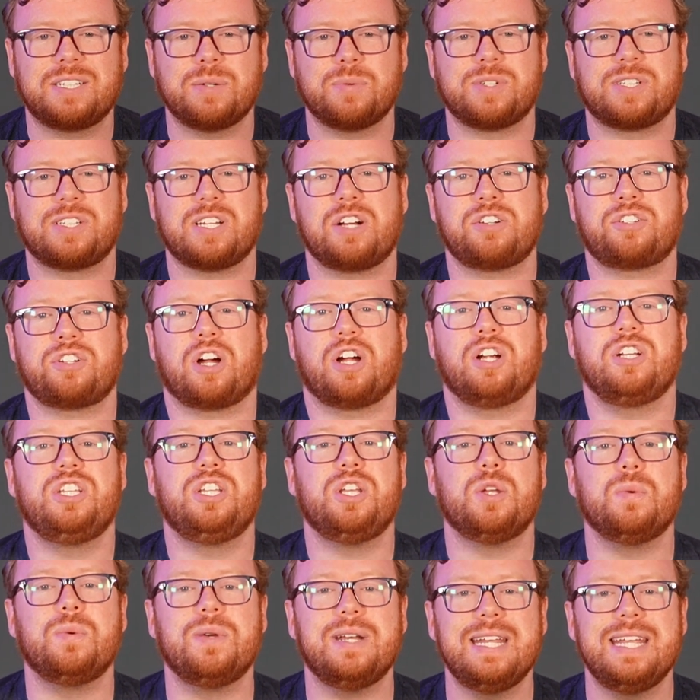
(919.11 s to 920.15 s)
it was such a
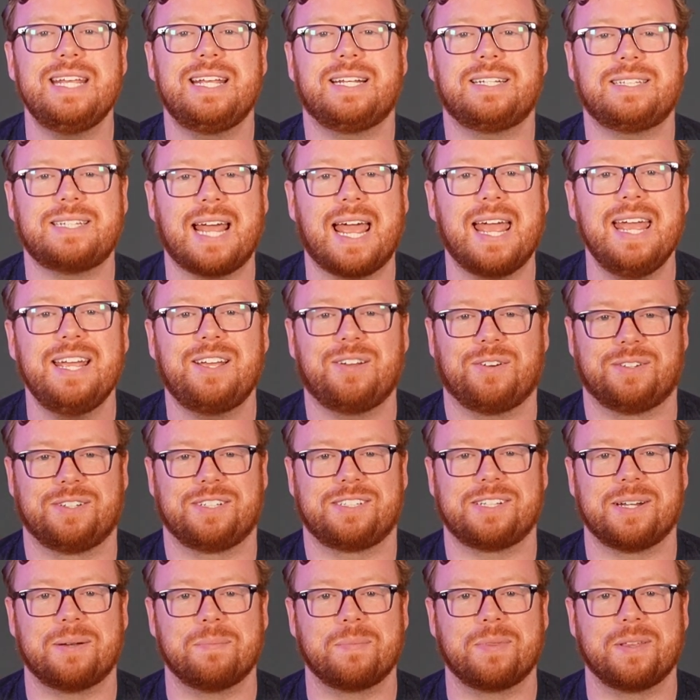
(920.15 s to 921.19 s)
unique take on
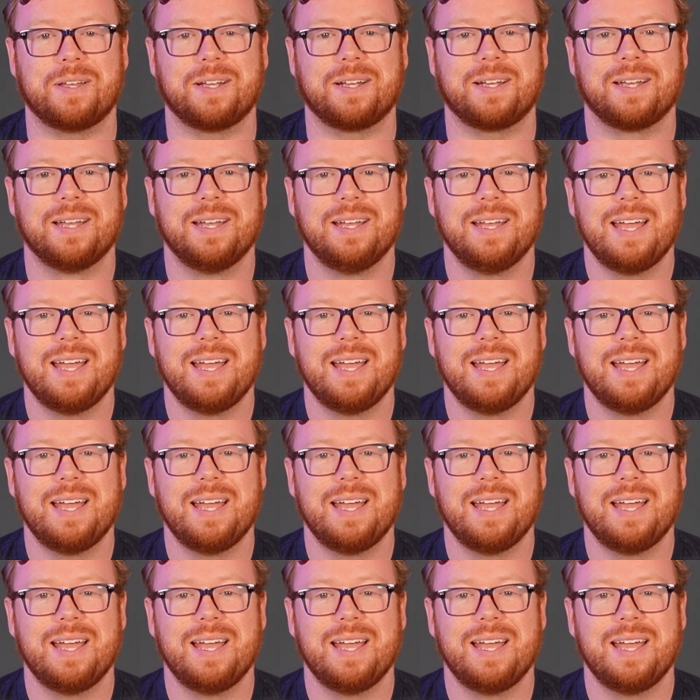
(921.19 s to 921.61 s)
something.